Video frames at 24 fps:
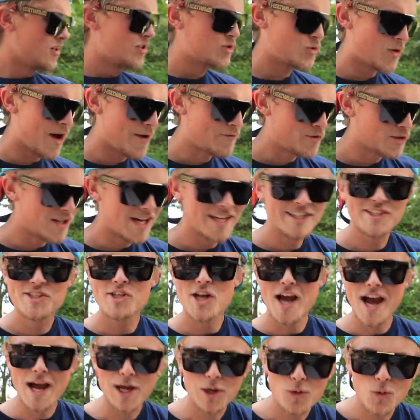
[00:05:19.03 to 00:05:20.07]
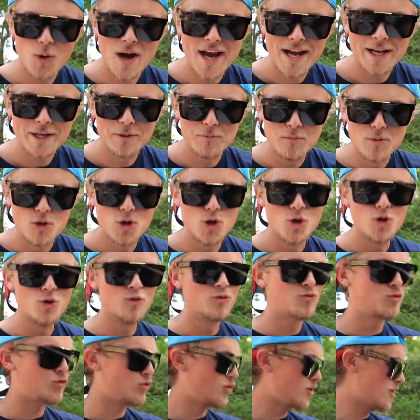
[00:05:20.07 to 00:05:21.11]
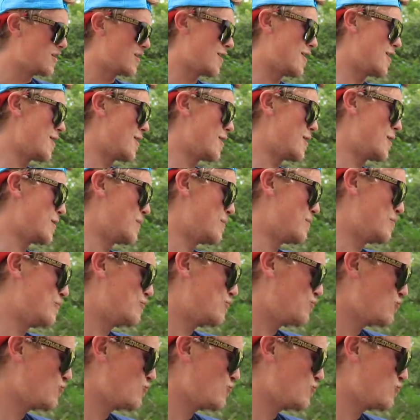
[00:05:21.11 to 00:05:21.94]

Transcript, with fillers: So after that jackwagon move, um,